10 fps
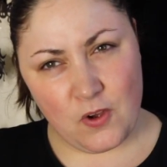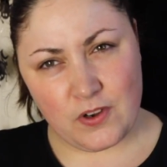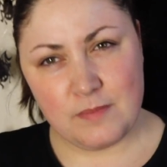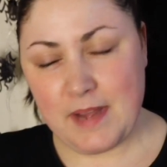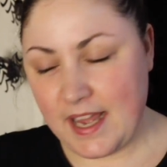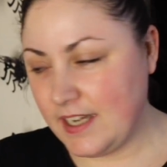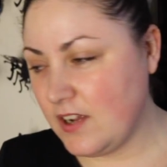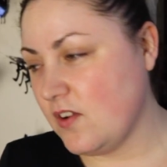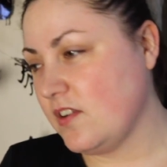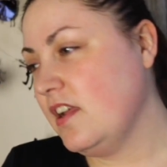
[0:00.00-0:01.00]

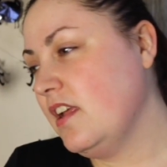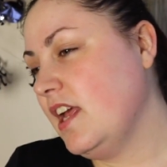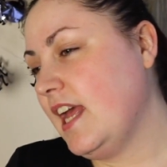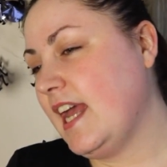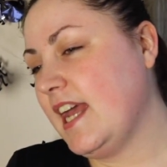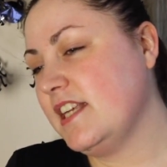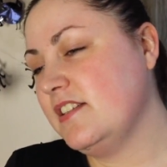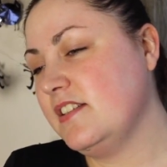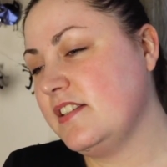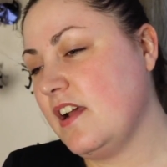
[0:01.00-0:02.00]
on,
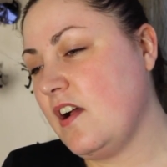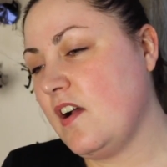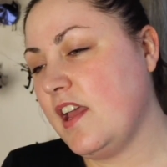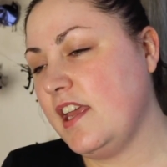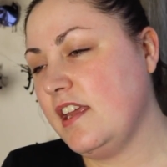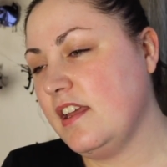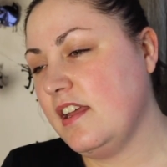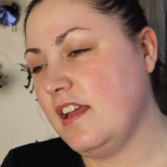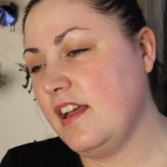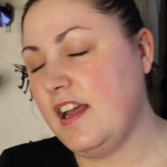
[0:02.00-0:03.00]
and I
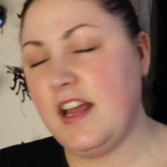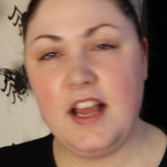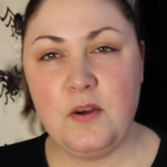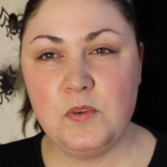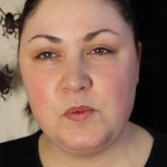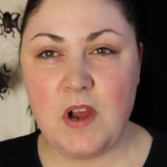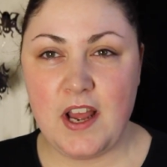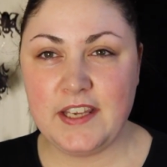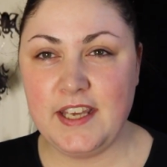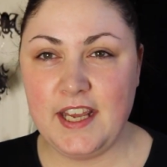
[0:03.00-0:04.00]
was
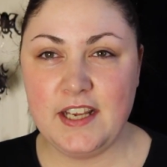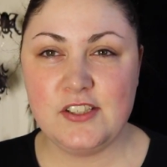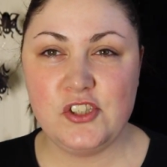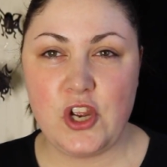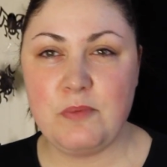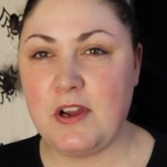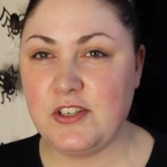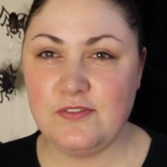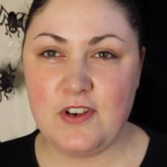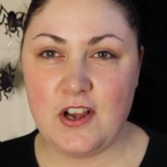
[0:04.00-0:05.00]
working so
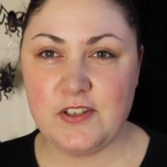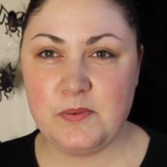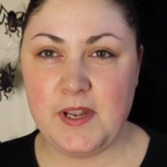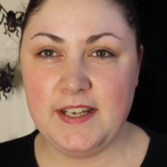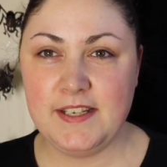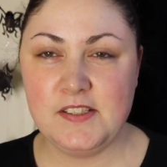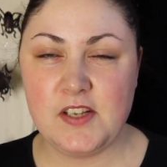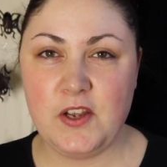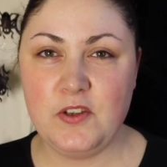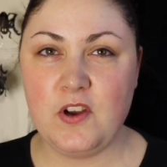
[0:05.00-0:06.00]
much of last week,
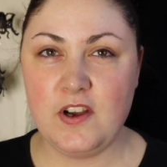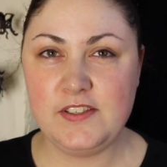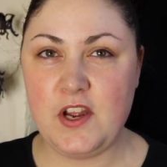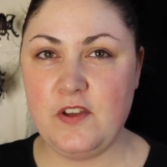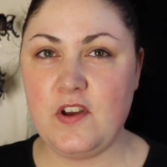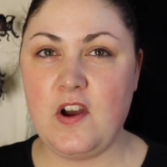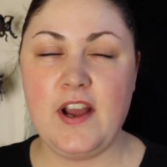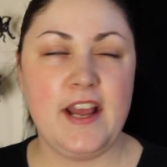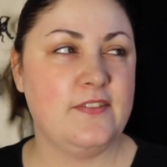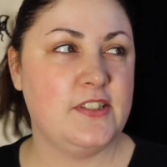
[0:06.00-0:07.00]
so you guys know that
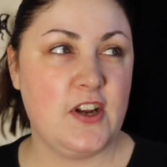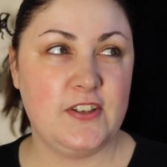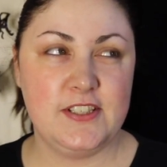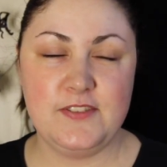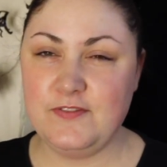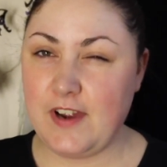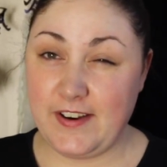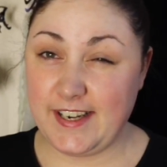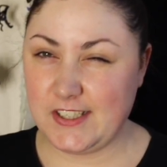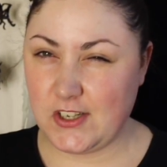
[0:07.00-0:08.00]
I have started a
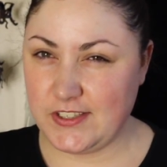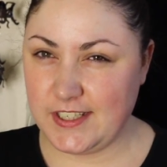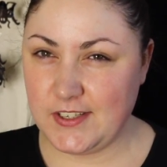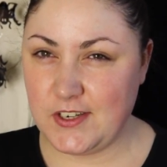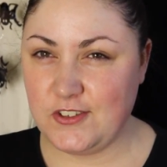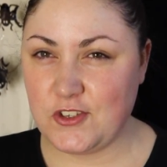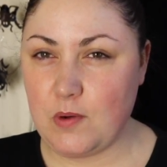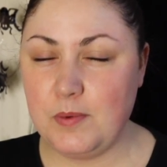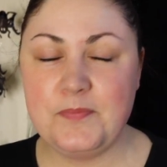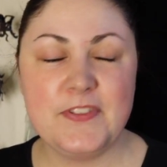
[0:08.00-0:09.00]
very exciting new job.